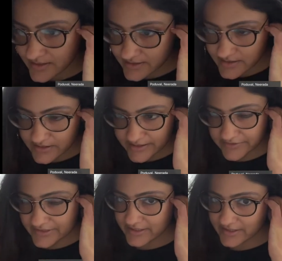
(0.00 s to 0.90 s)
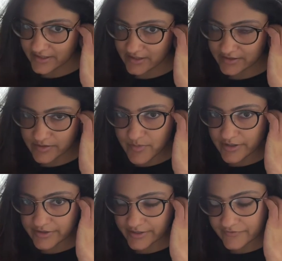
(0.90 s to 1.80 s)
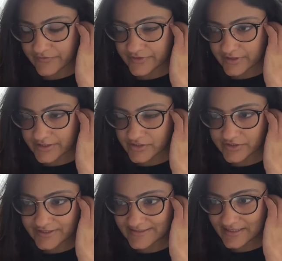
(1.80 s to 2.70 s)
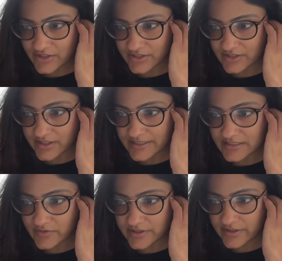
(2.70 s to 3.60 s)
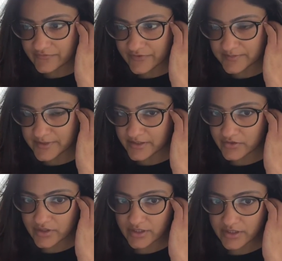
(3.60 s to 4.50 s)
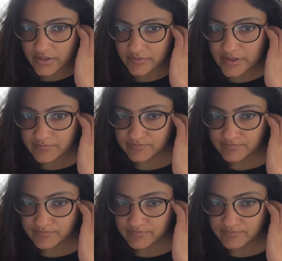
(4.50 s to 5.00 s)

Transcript: Nirida here, the moderator for the Nigeria session. I just want to confirm that you can hear me.